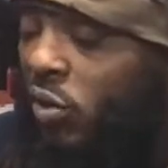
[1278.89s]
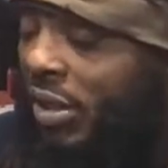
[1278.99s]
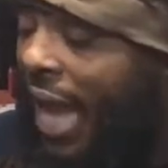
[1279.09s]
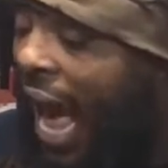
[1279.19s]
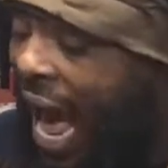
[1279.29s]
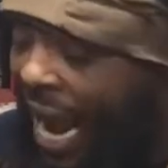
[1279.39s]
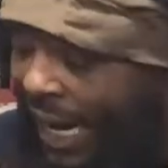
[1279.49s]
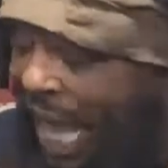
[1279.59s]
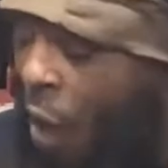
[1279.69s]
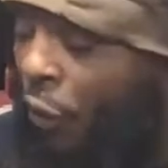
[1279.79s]
and
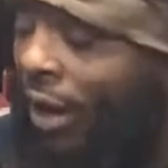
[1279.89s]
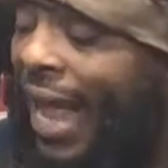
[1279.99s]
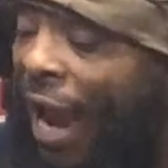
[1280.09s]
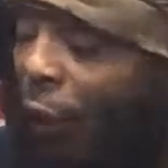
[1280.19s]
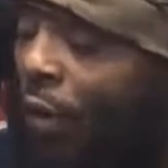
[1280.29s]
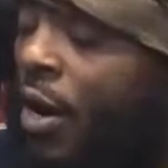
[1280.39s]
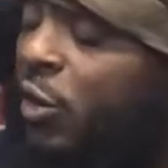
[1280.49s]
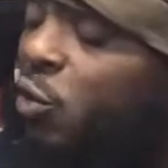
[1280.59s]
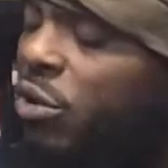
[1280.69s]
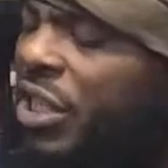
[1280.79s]
eyeliner
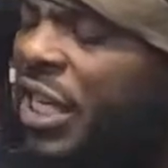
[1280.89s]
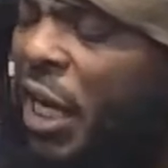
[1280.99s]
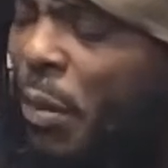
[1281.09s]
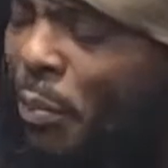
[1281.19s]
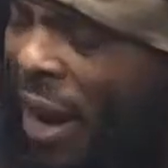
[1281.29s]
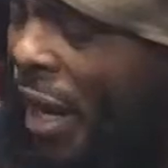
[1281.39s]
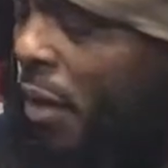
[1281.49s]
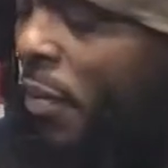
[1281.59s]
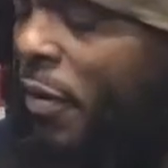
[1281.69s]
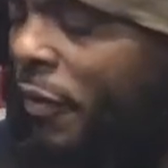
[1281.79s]
so she can make
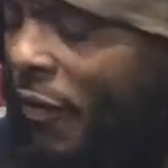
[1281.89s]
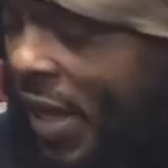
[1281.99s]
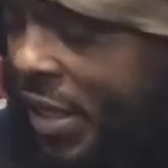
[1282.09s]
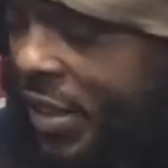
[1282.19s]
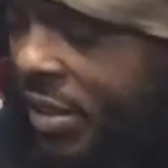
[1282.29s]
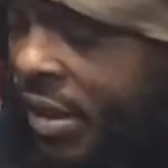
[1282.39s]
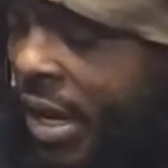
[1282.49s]
up her face.